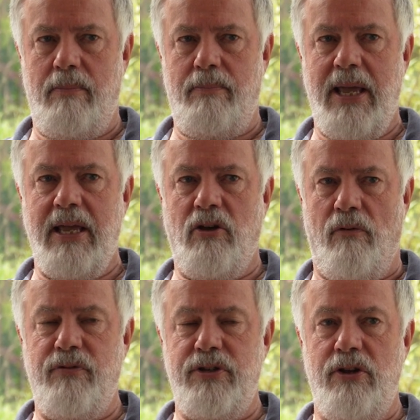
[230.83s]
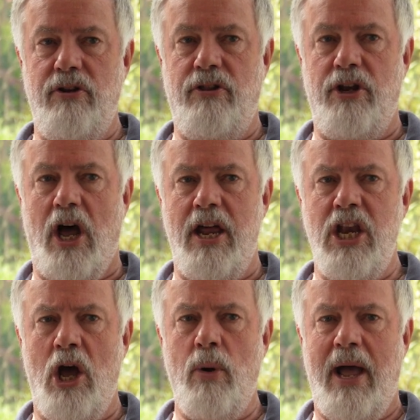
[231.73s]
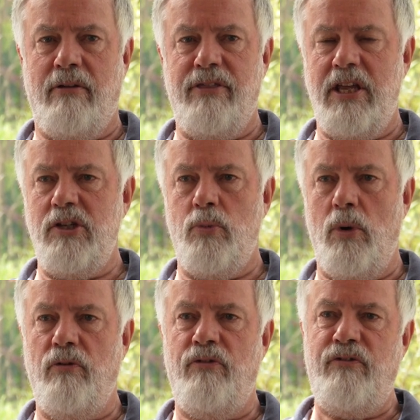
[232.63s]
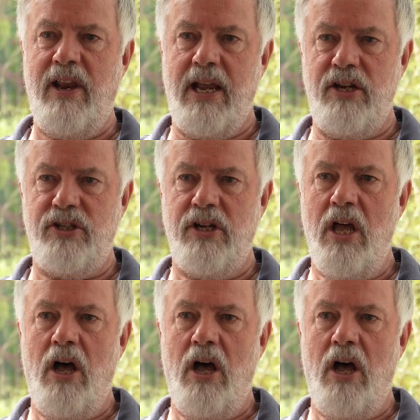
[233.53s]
being confident that I know how things will finish